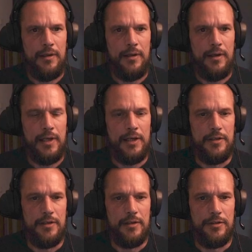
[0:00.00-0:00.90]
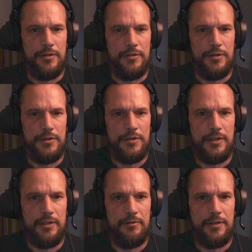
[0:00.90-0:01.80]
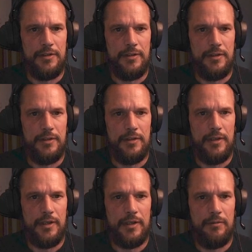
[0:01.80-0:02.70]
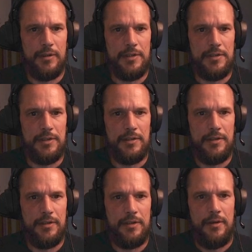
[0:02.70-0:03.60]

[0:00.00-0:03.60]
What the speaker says: Oh yeah, I should just give it a, like, what is it?